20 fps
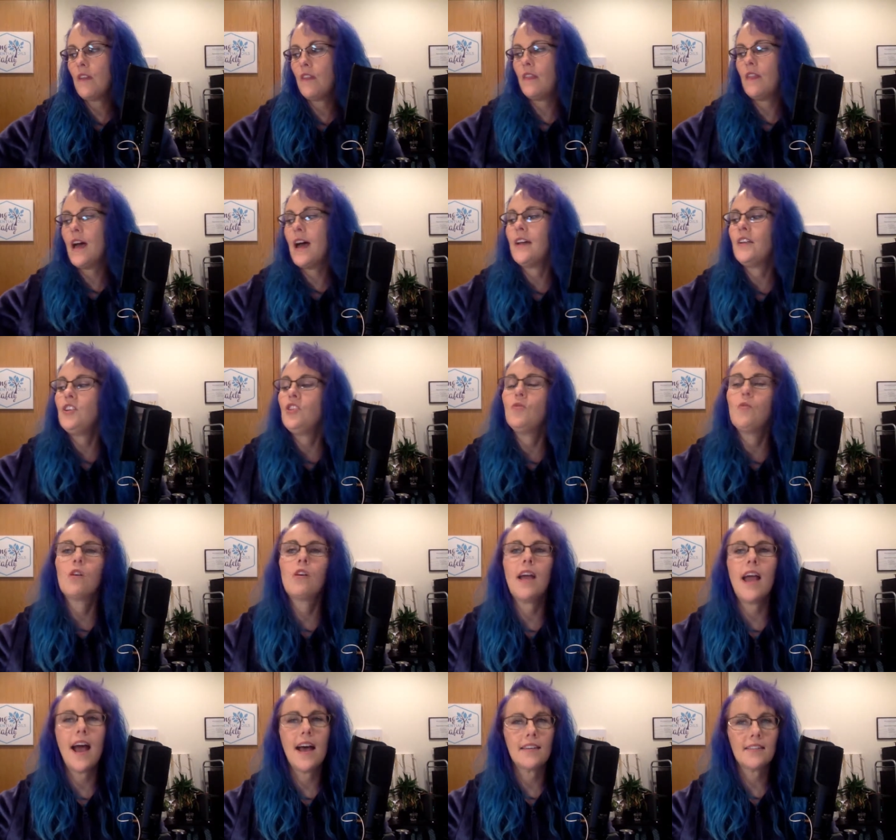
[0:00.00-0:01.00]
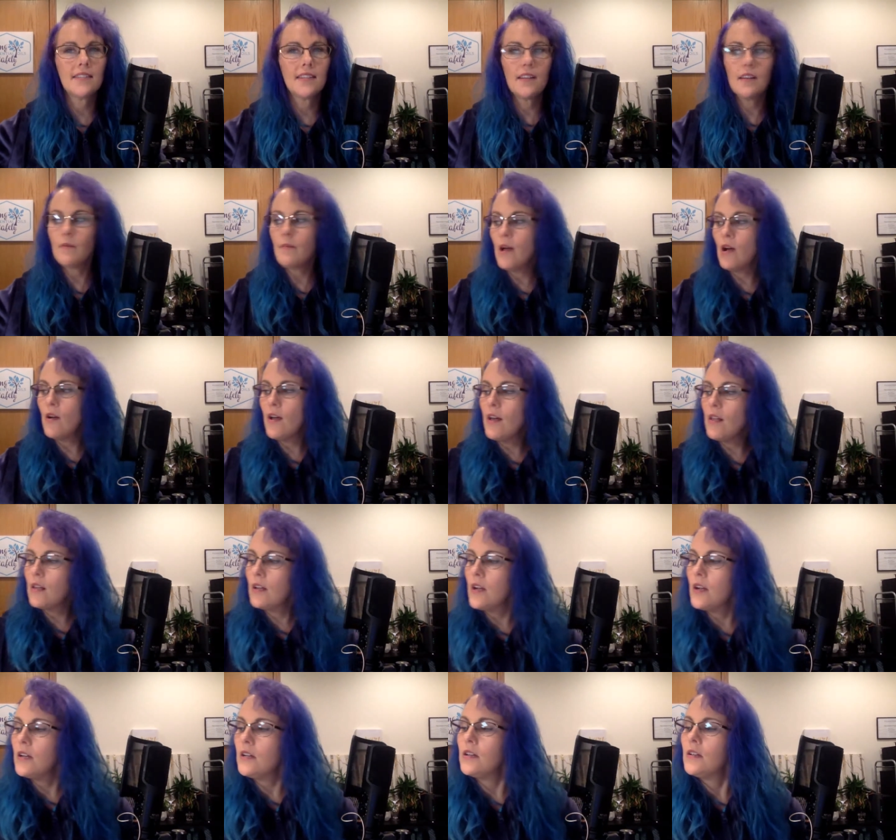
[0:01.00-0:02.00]
that you are asking about,
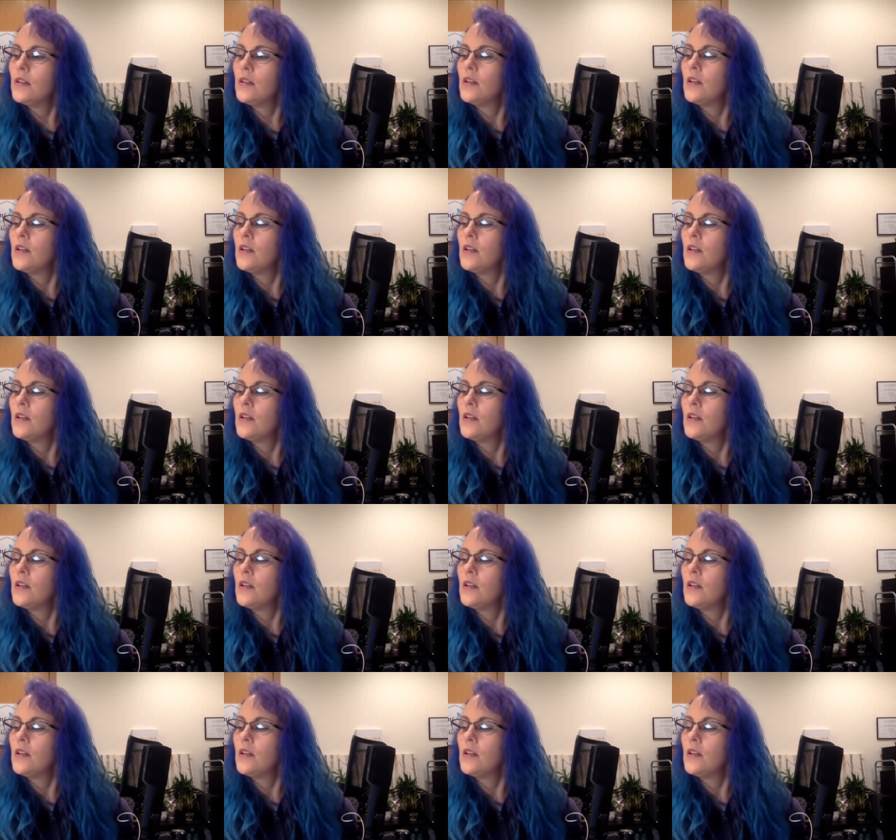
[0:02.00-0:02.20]
Elka?